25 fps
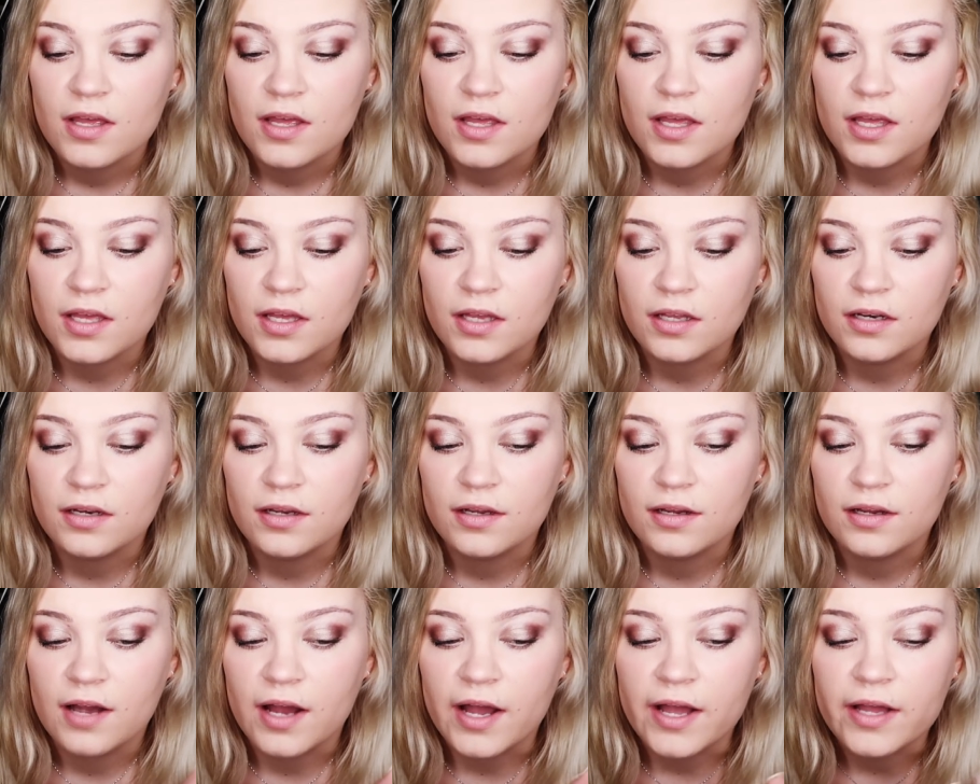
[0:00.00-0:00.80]

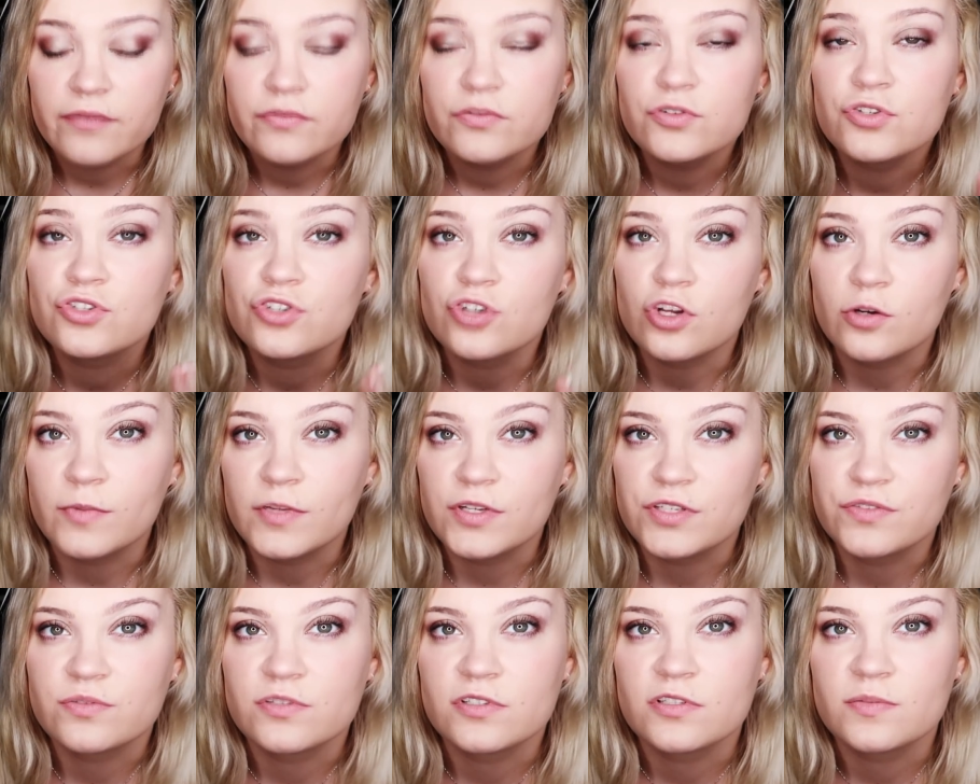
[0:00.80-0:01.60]
And I have so
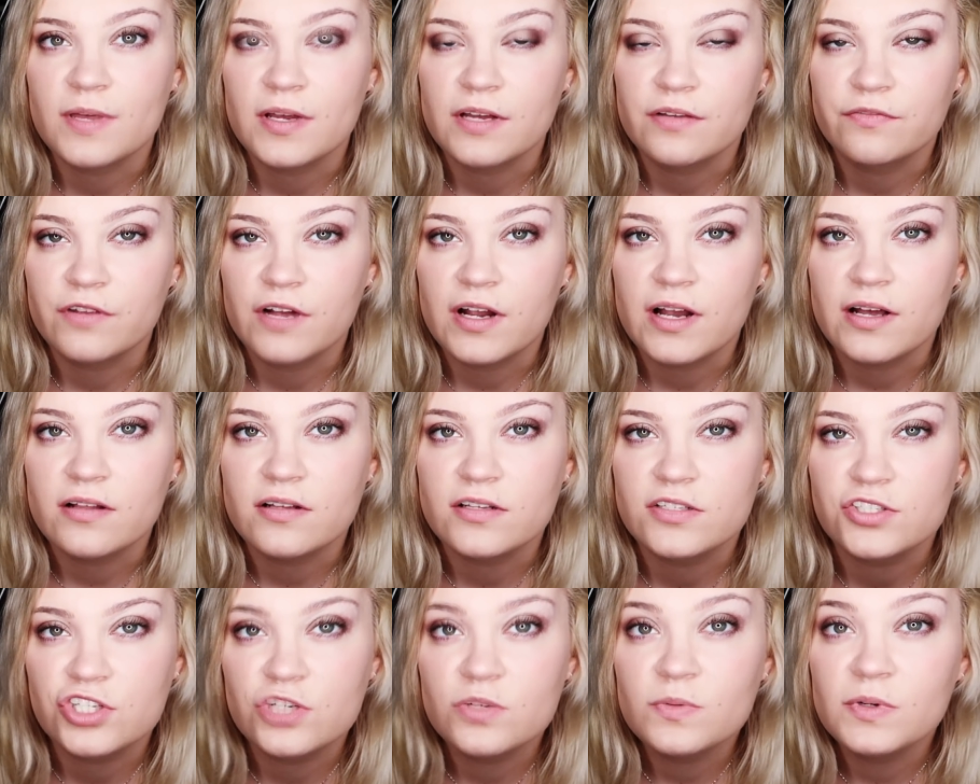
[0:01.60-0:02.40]
much respect for
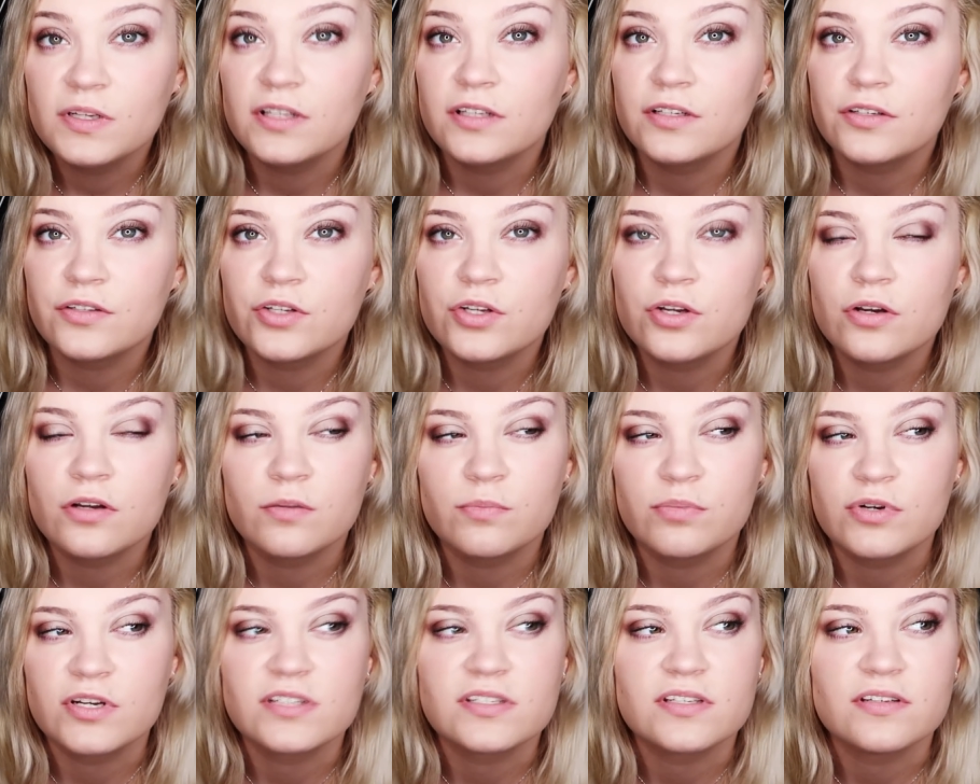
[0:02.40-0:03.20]
Alex. She would literally go to
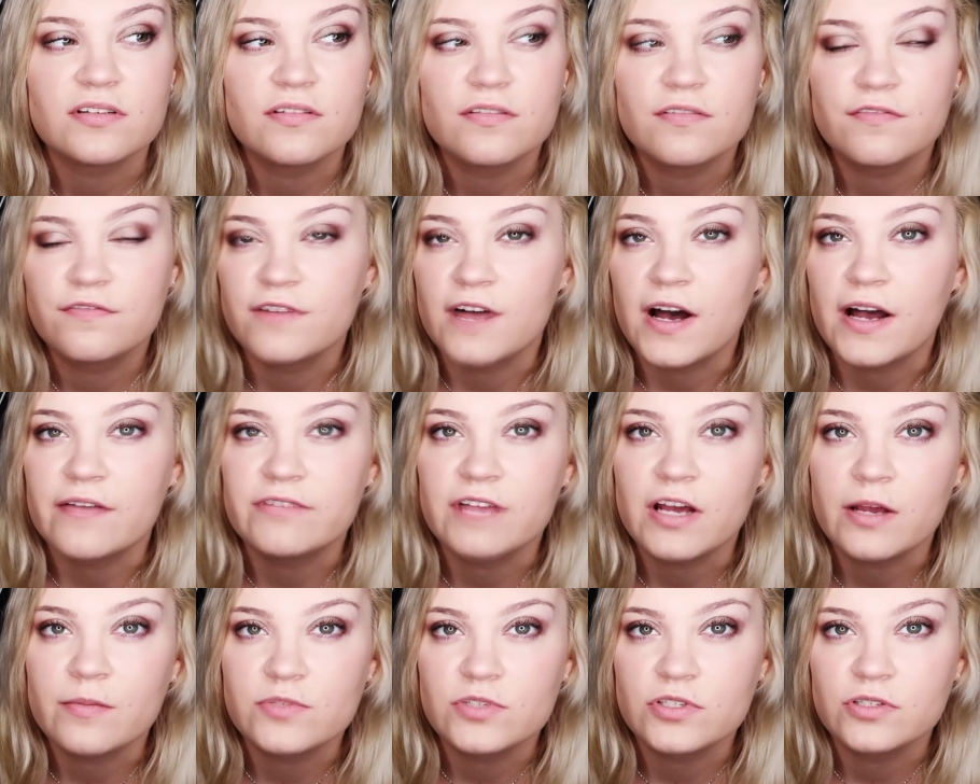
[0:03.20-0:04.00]
prison five
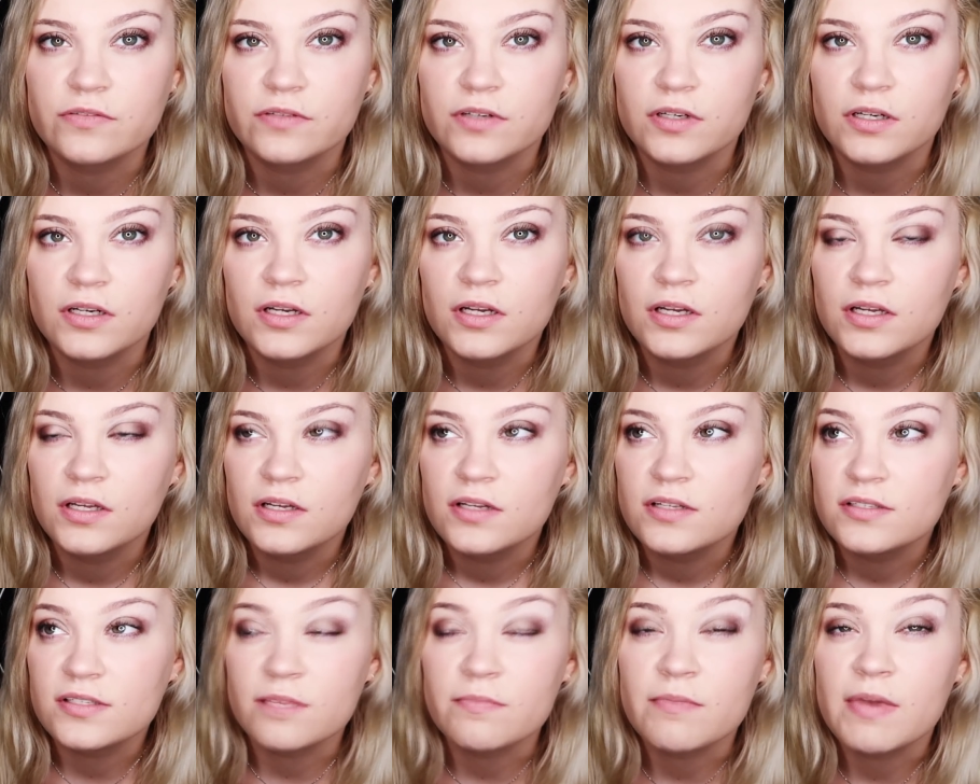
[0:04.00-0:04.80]
times over
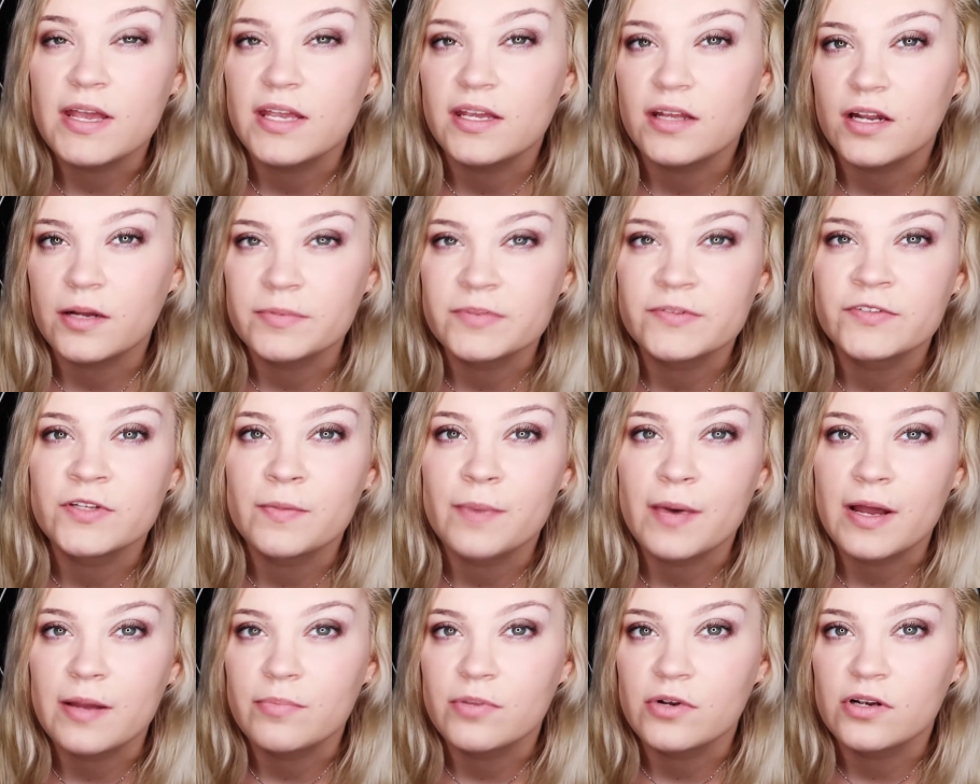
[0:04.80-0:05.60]
to make it up to
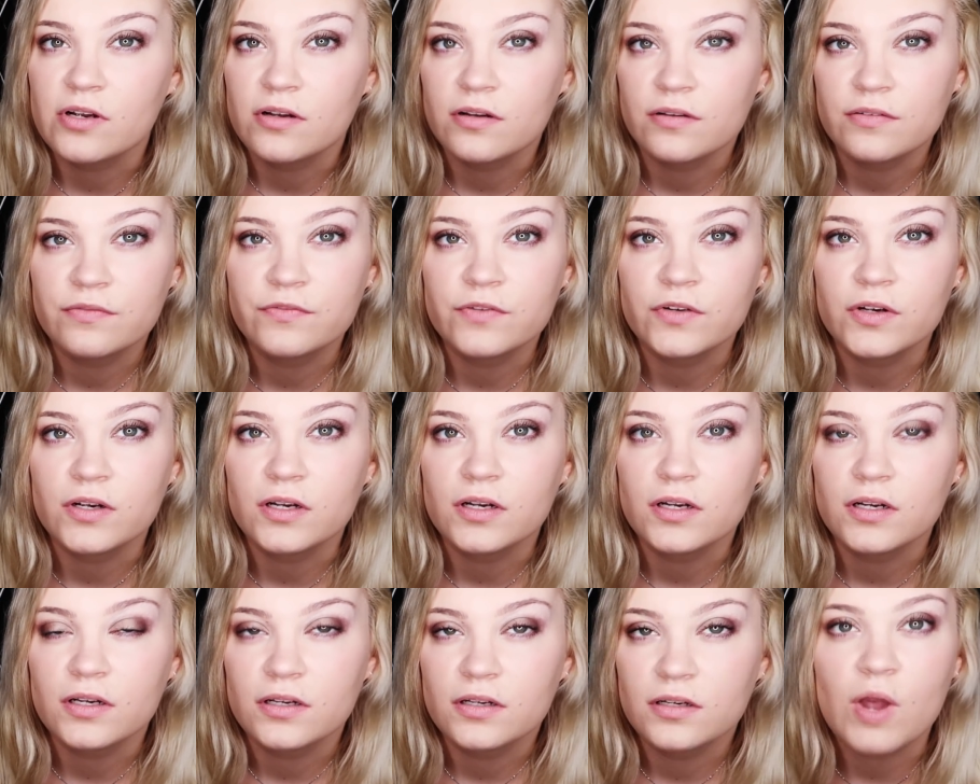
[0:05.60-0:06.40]
Piper
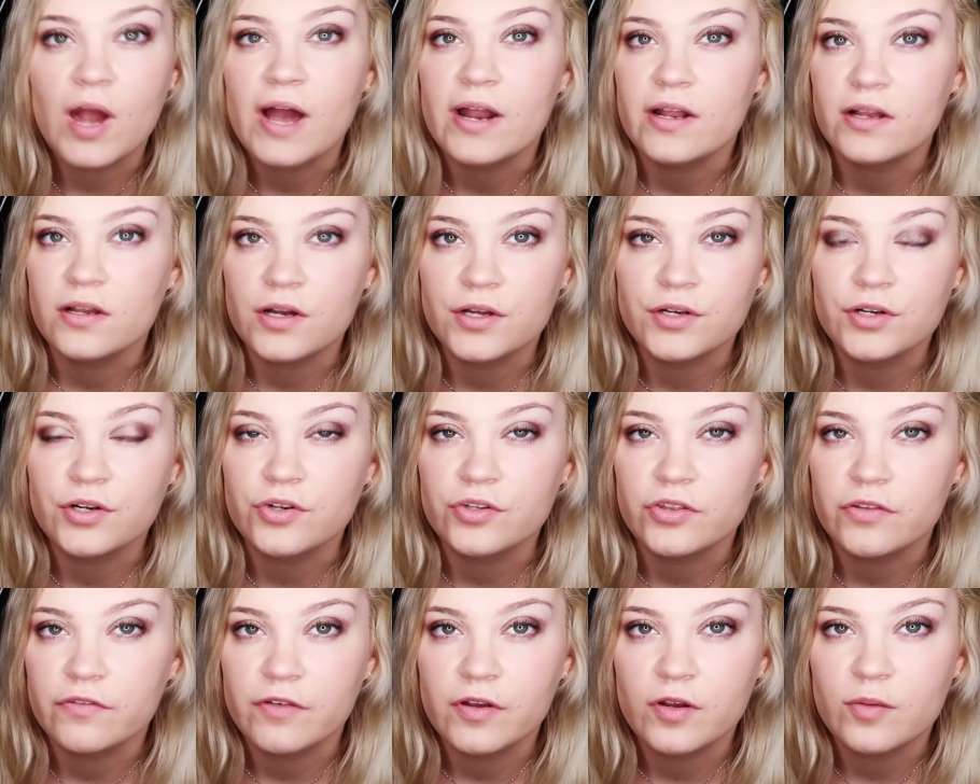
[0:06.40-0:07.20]
for ratting on her
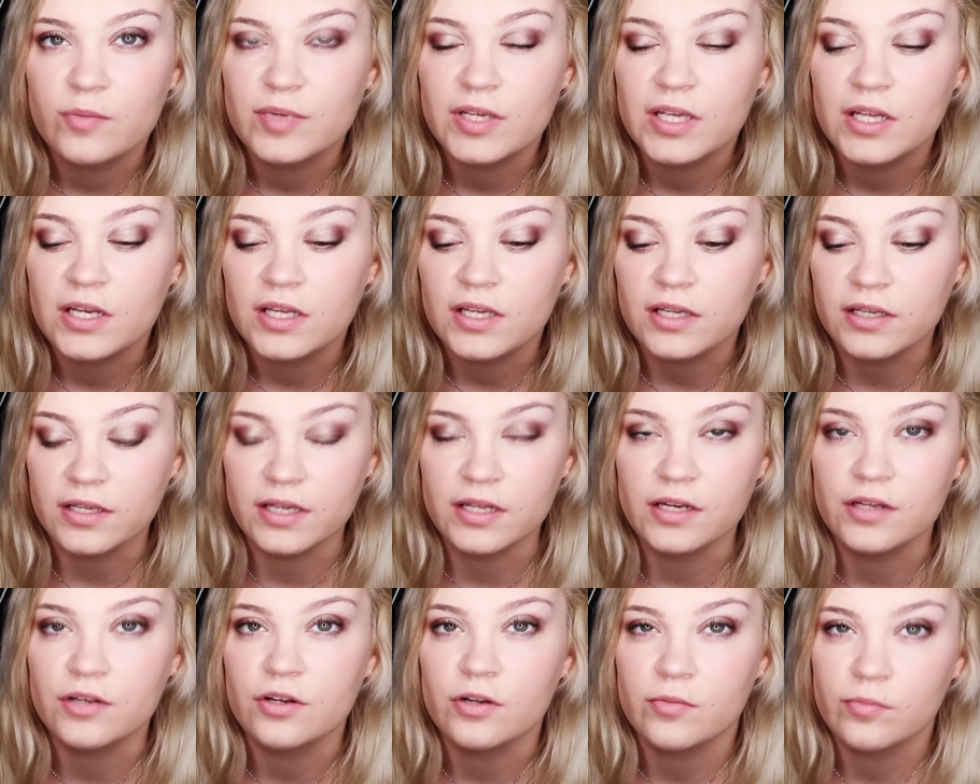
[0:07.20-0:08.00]
in the very beginning and
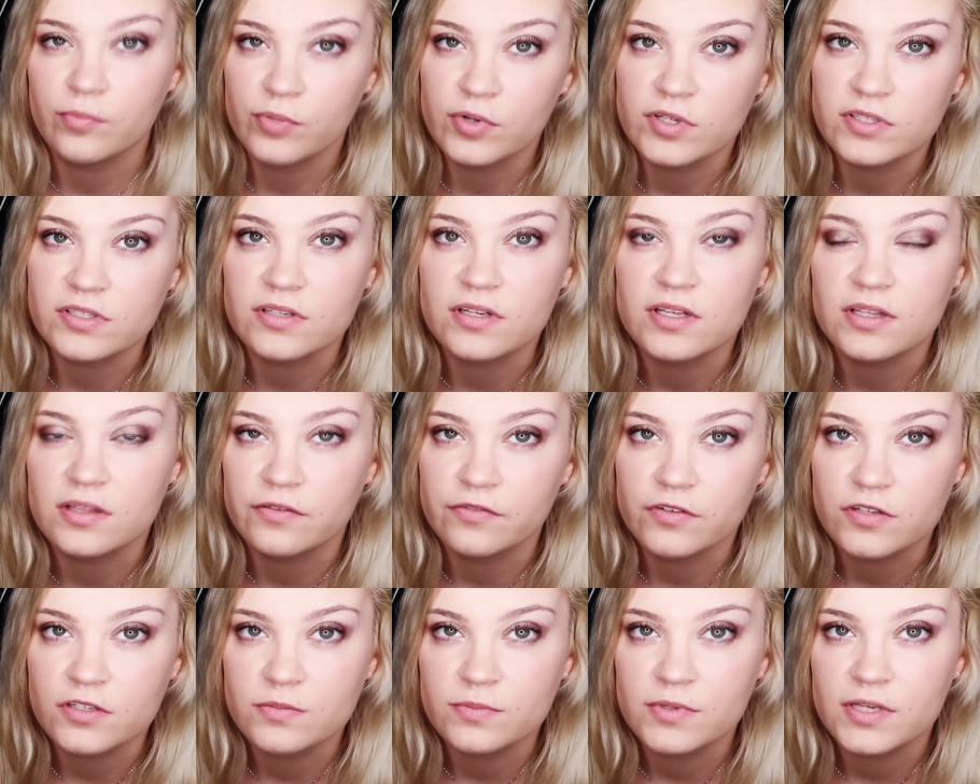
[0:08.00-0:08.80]
getting her in prison in the
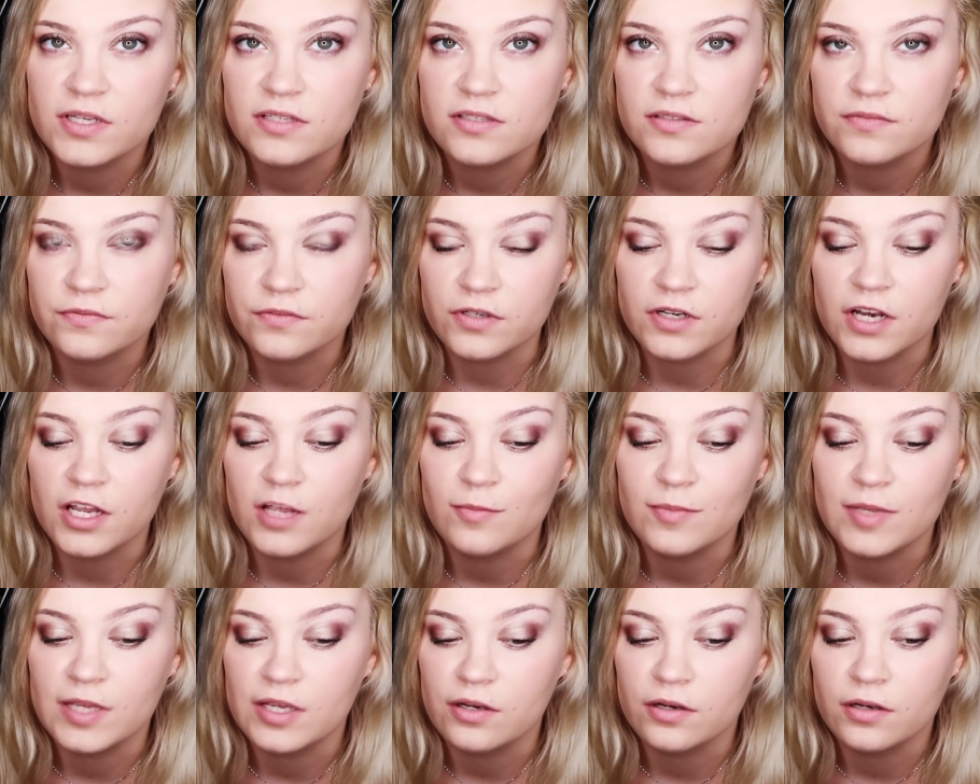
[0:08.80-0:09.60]
first place for
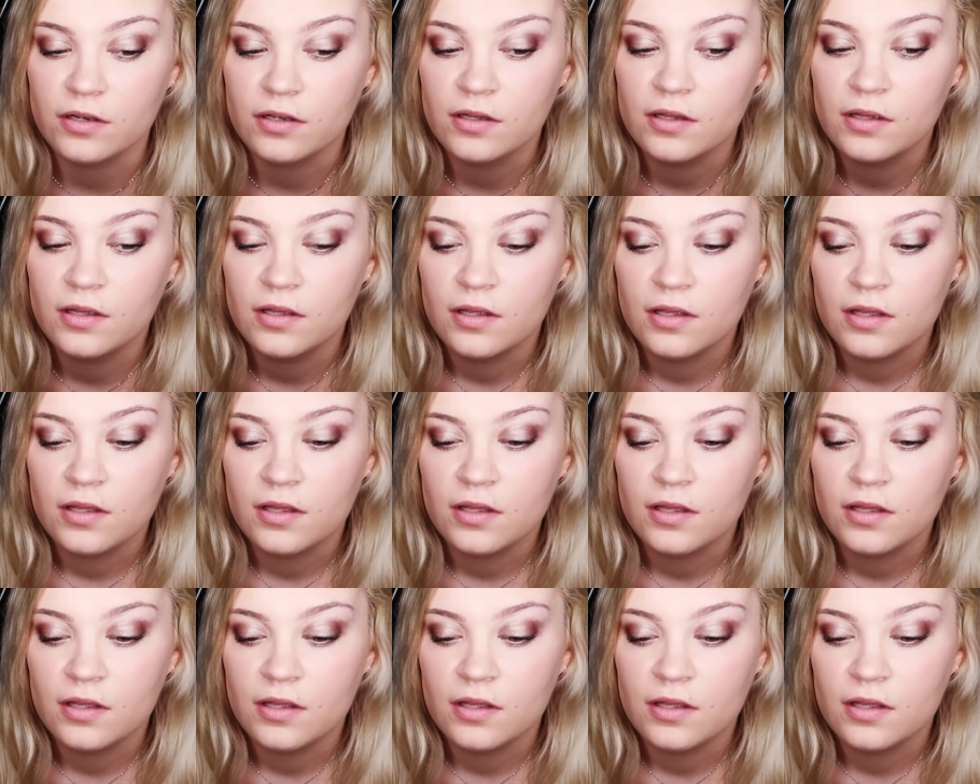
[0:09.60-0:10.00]
naming her.